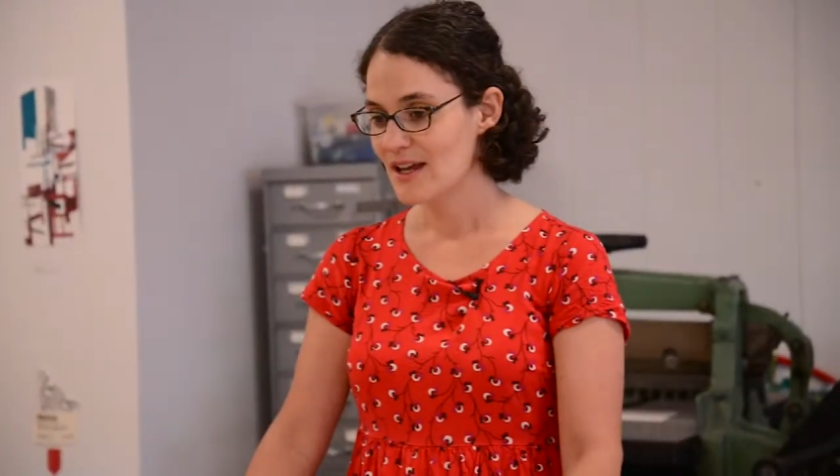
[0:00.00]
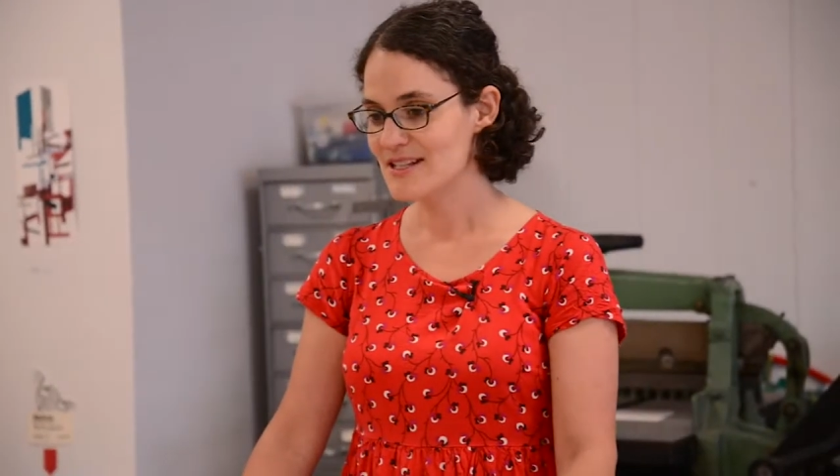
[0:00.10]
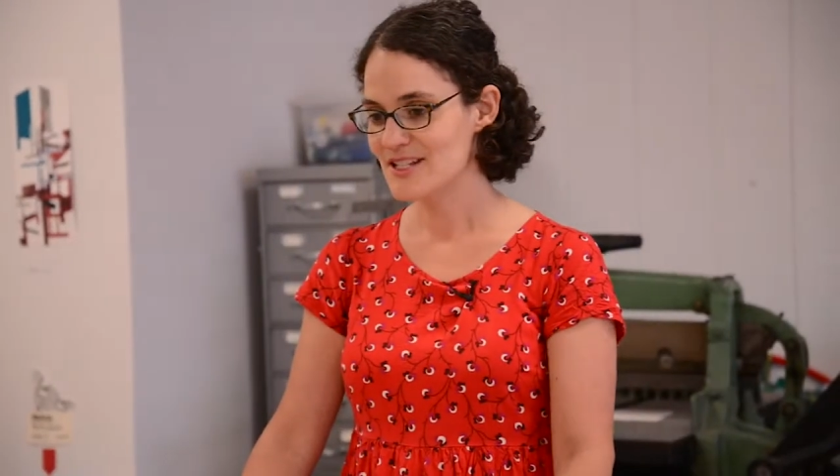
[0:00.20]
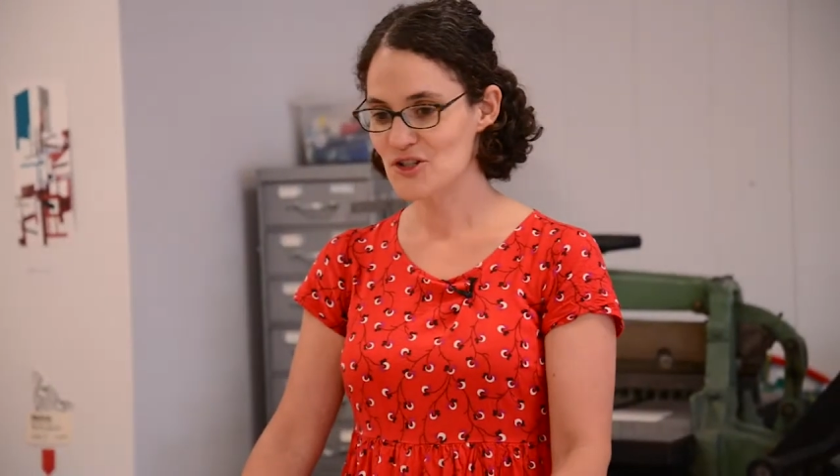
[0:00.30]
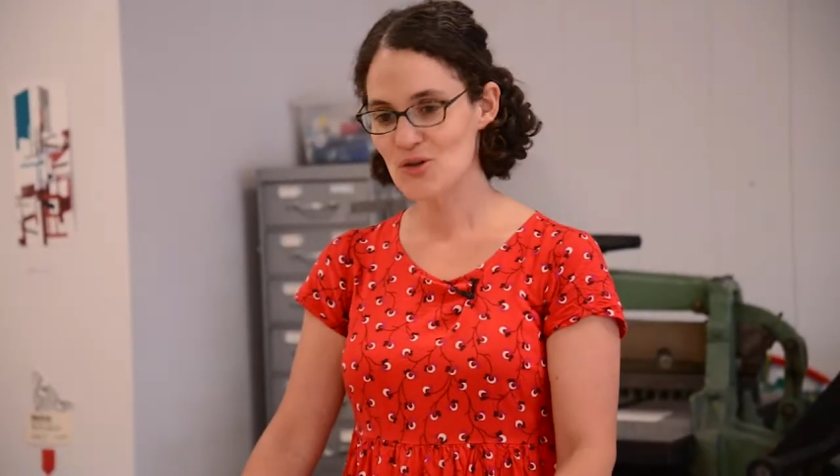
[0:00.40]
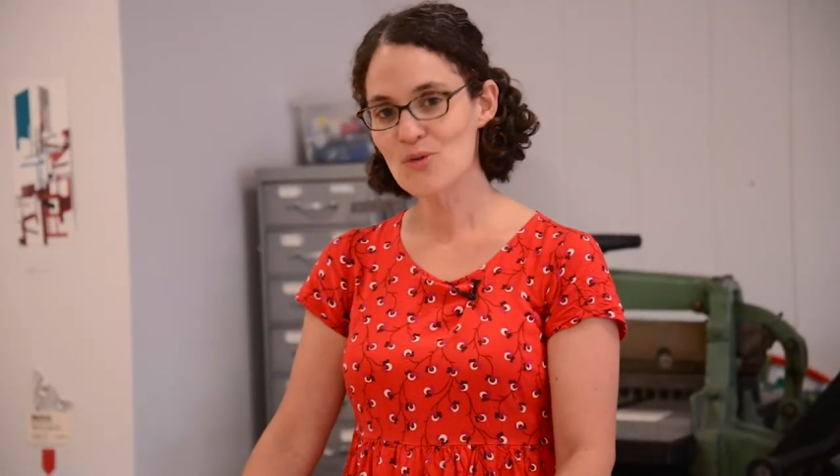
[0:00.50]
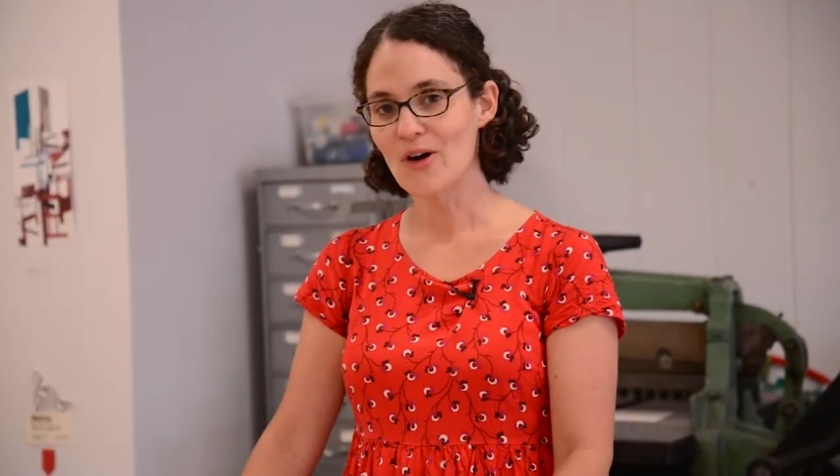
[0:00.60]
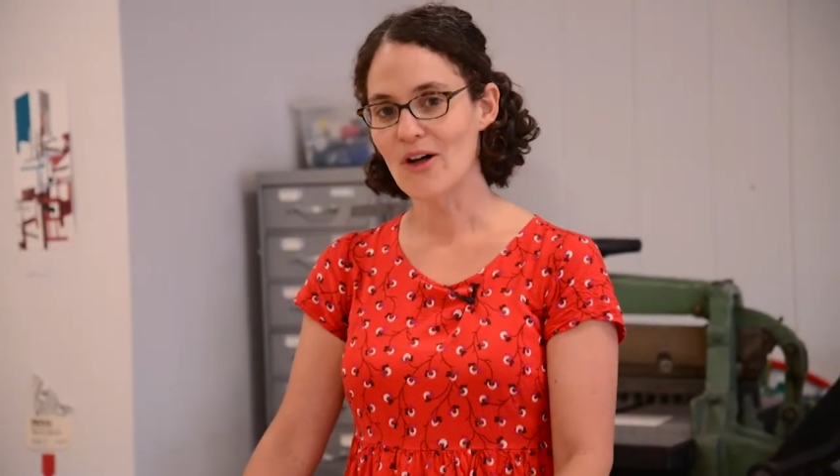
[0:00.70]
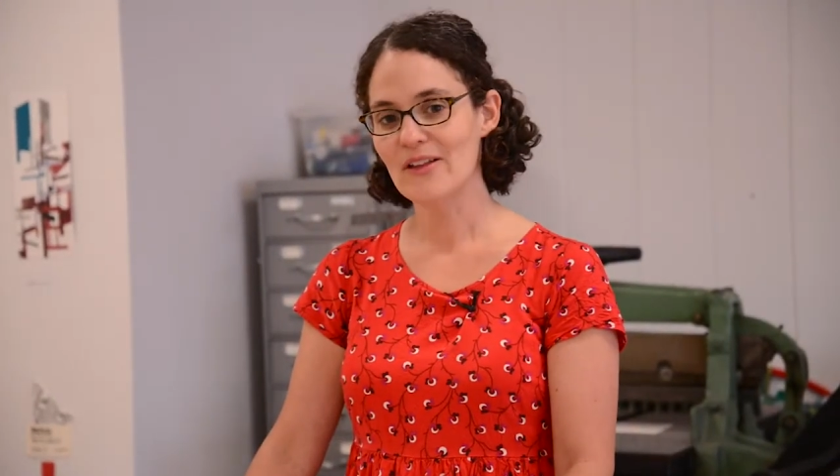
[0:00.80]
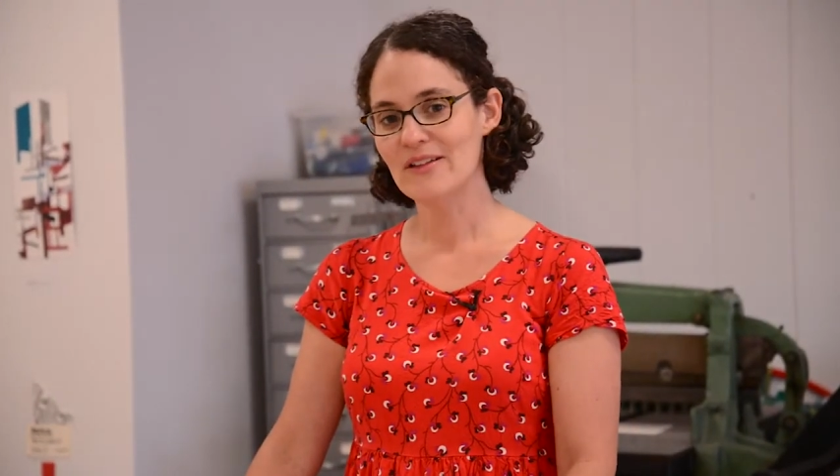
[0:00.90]
It's a
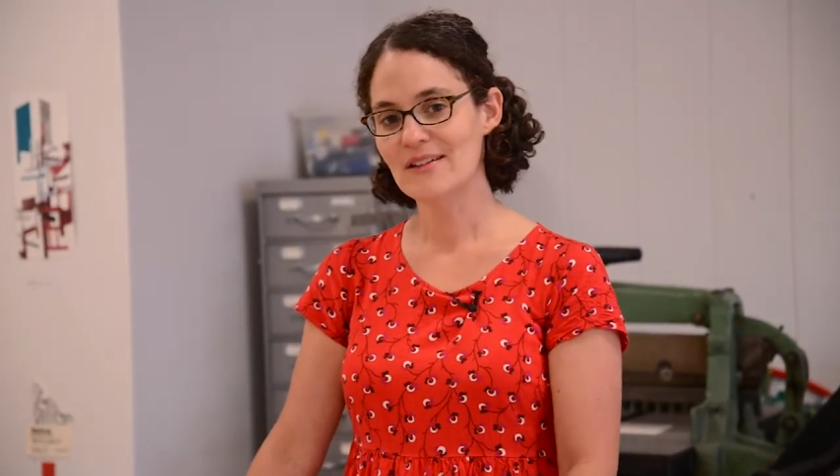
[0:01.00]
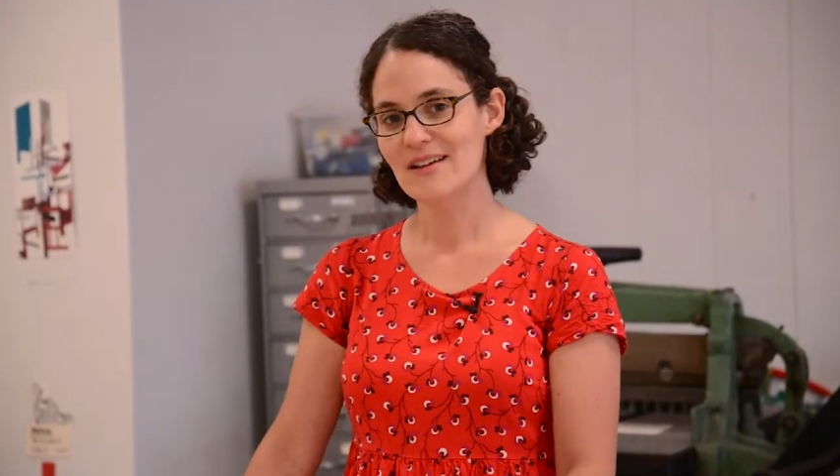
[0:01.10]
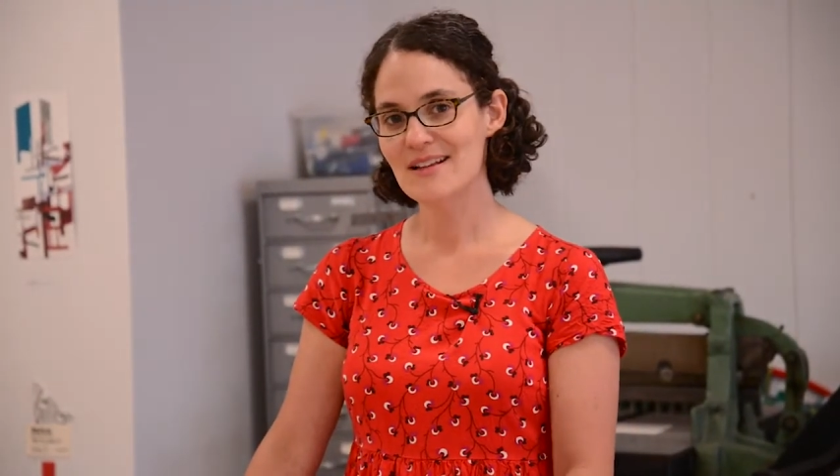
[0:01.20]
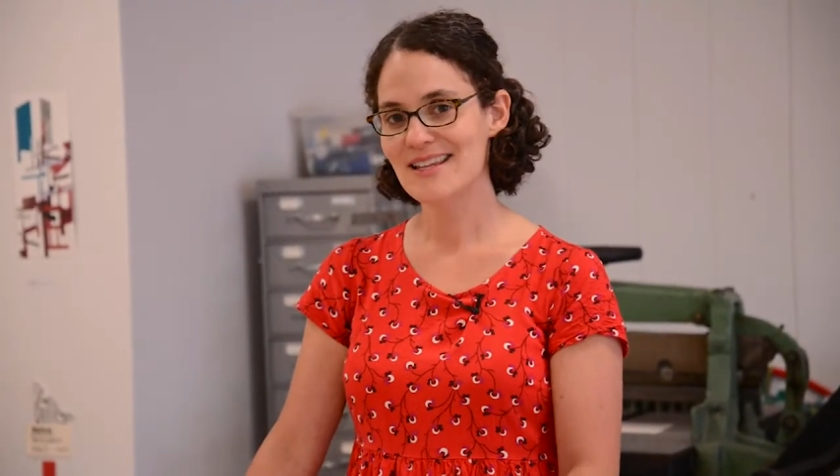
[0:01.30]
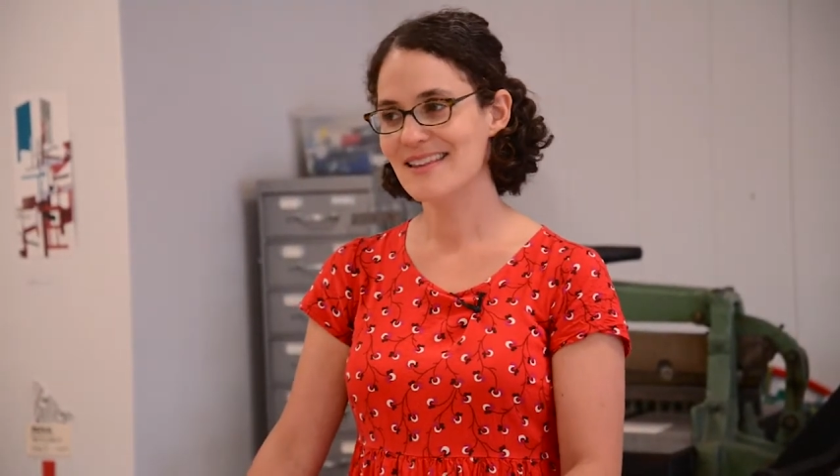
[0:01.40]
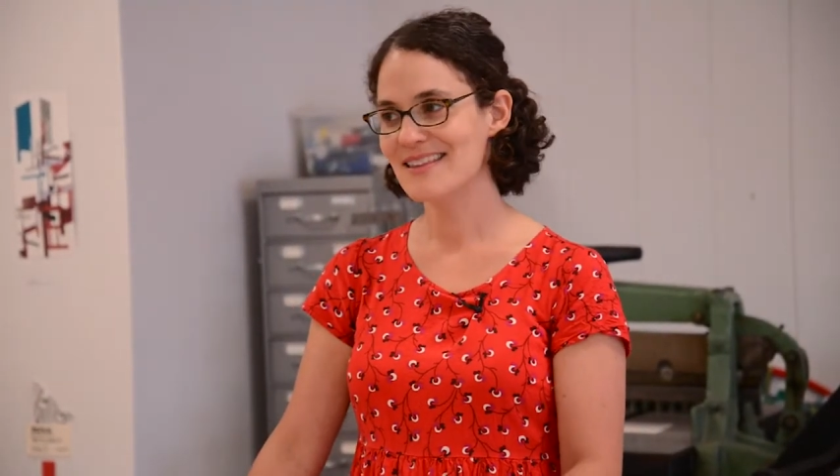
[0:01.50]
tool. It's like